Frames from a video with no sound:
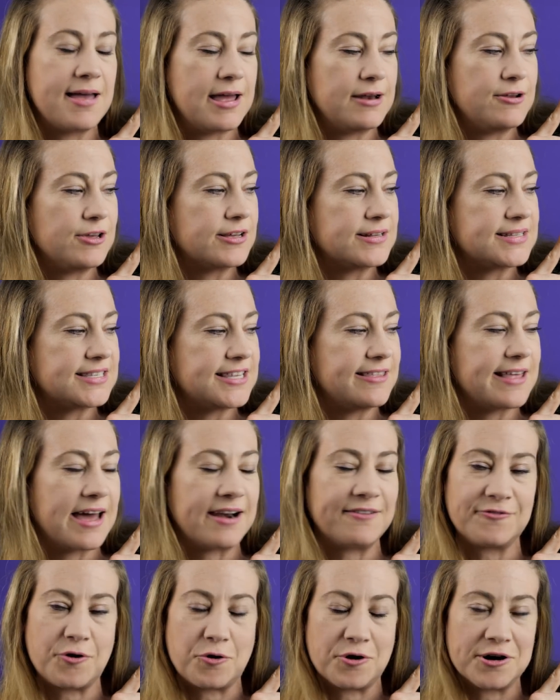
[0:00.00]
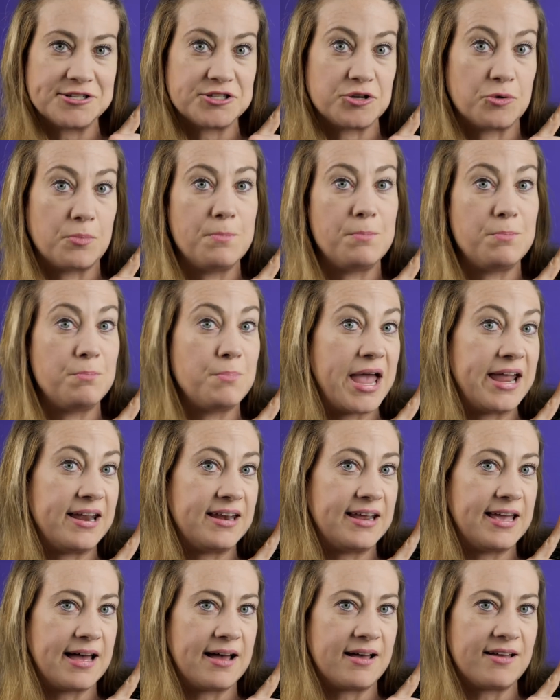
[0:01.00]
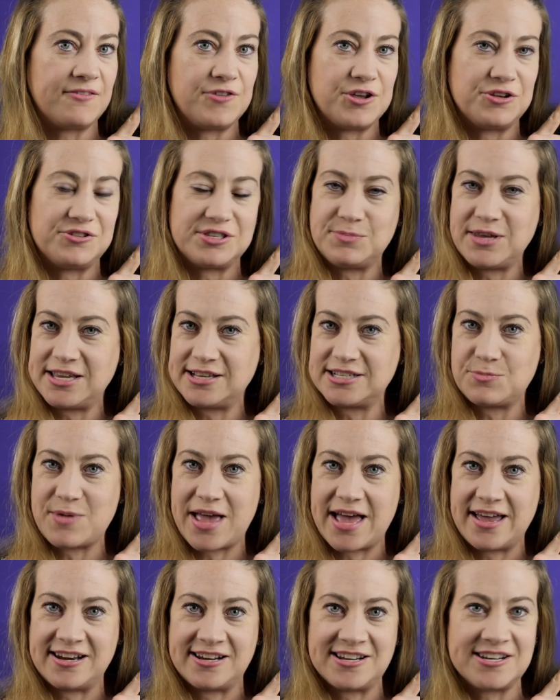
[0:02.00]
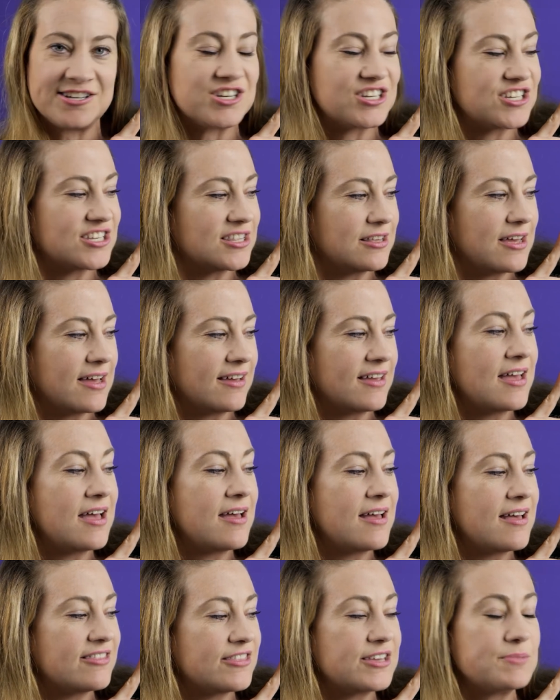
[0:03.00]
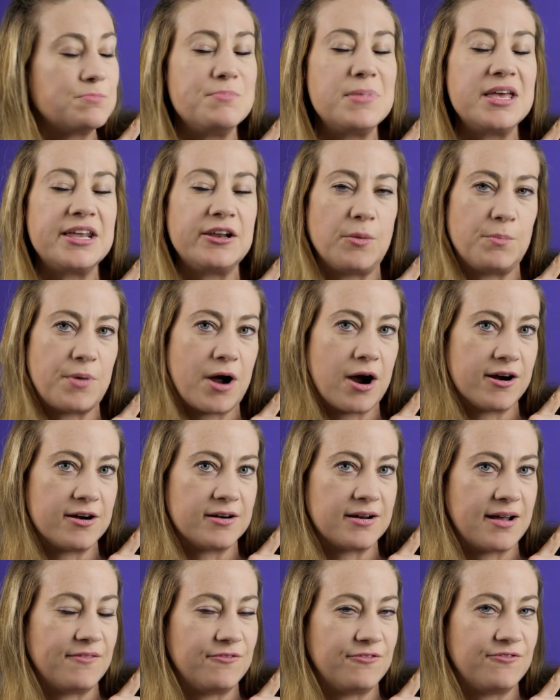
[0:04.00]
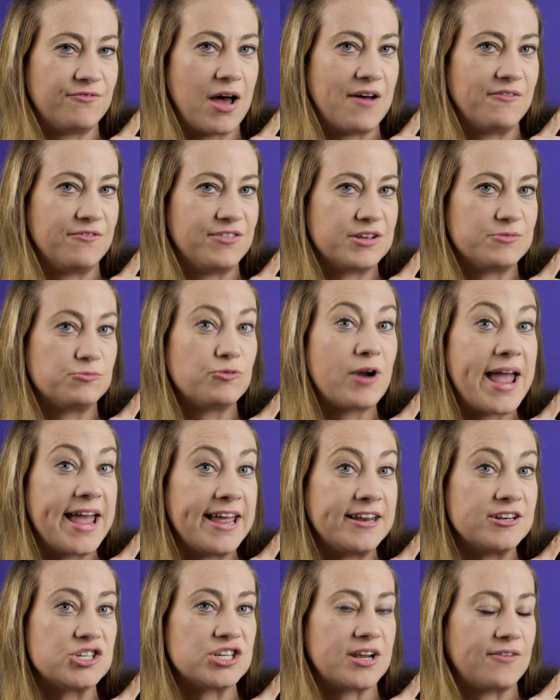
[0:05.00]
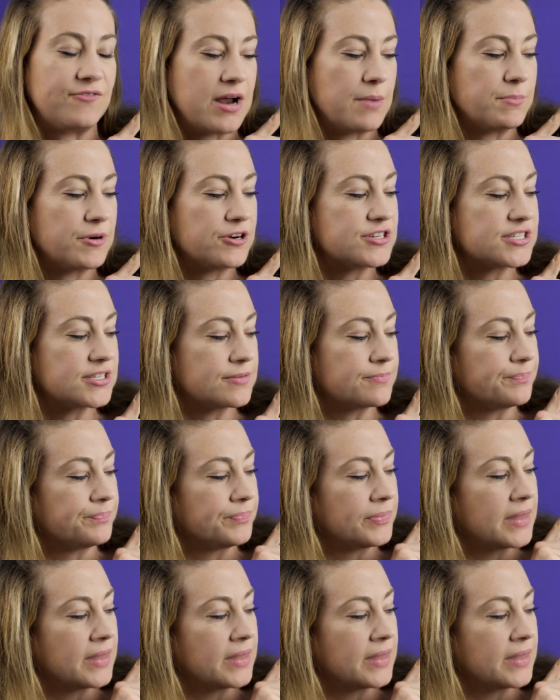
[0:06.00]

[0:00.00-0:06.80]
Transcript: And you can see that, of course, or media if you speak Spanish. The the middle part of, of the range of numbers.